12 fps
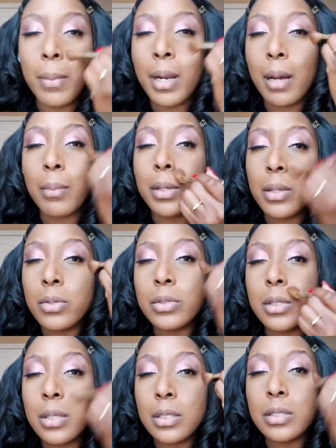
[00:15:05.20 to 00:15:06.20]
but I've been
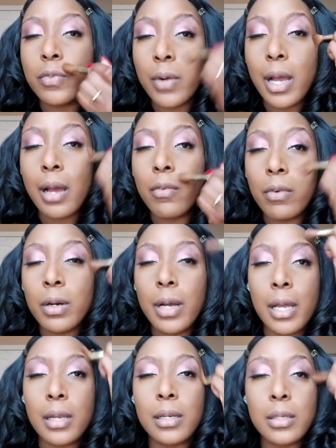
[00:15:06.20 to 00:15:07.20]
using this forever
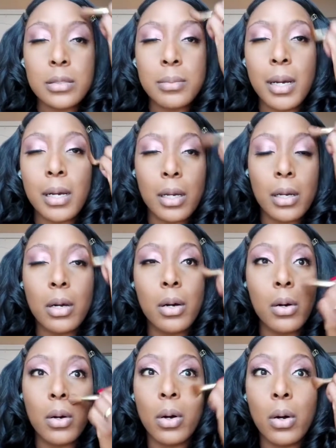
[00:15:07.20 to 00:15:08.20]
and it is my
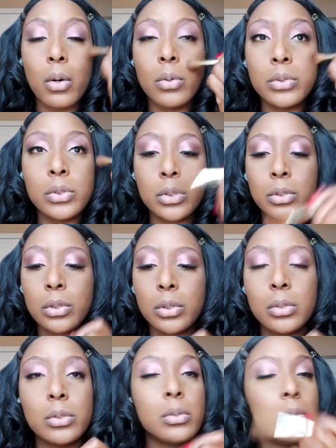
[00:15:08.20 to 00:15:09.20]

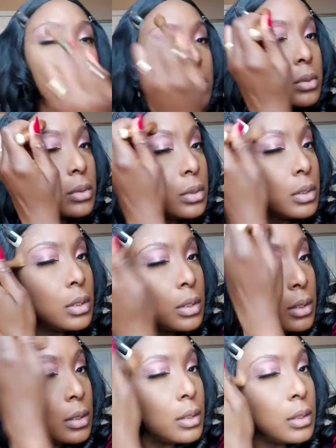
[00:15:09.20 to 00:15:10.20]
go-to.
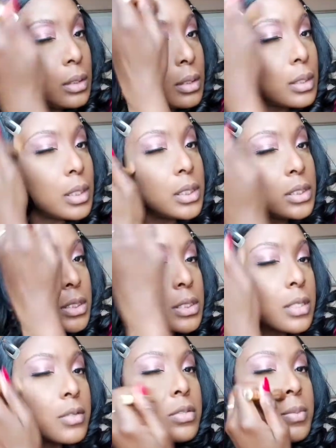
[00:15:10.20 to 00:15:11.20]
It
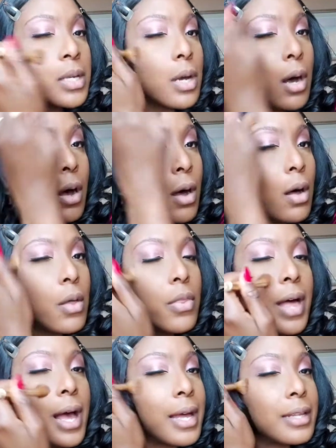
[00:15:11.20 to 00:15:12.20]
just gives me all
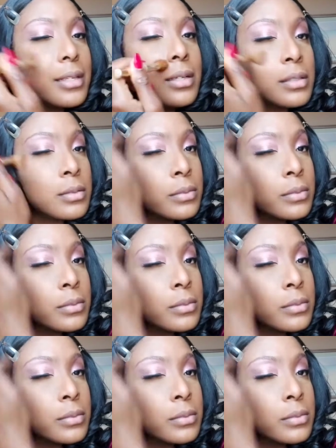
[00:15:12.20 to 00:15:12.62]
that